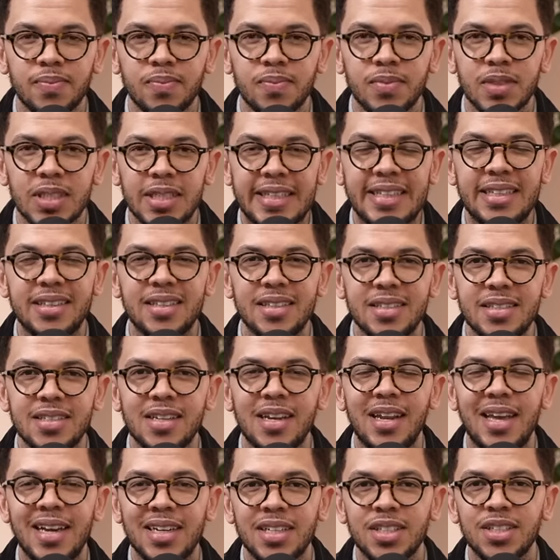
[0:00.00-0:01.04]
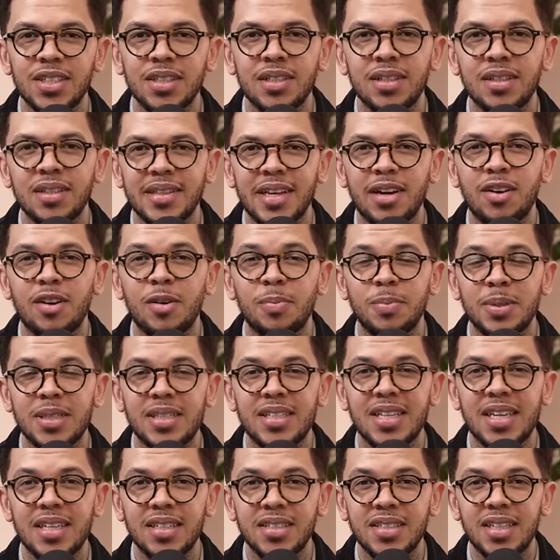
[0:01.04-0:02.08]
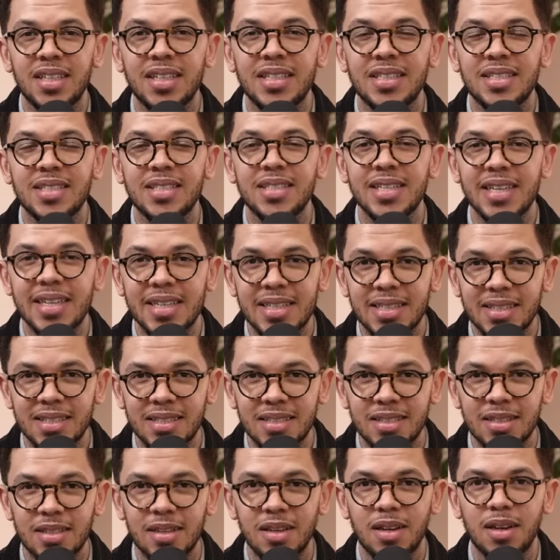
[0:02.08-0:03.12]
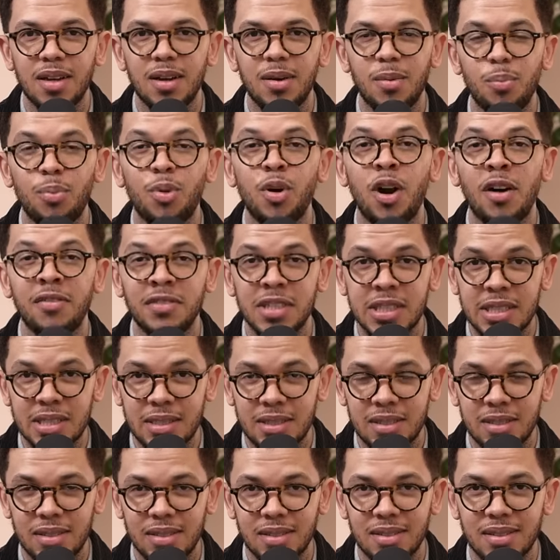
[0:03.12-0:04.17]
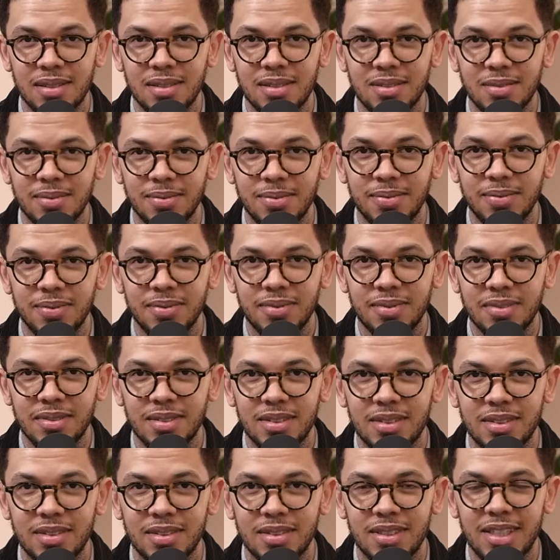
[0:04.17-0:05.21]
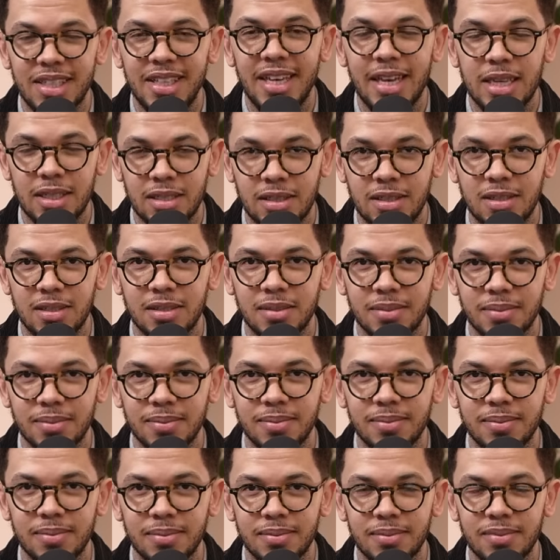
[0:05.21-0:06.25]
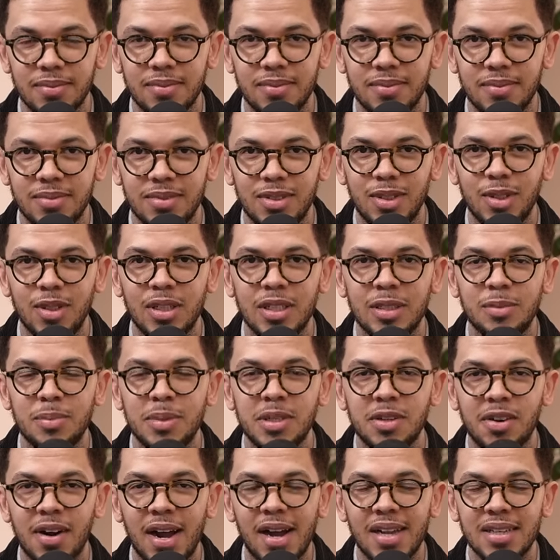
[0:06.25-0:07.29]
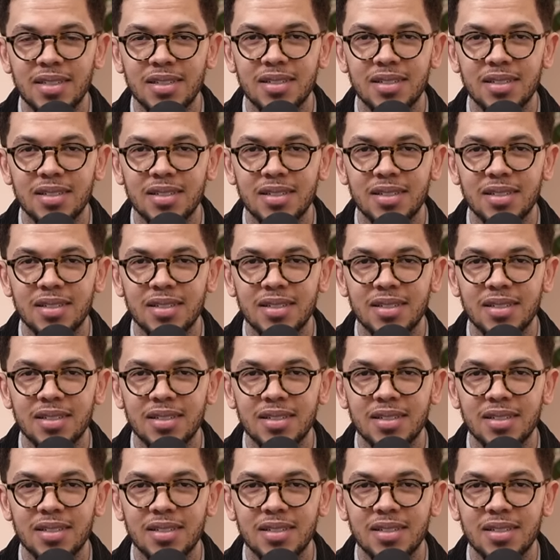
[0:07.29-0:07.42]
In this election, there are potentially six provinces. Yes, you heard me right.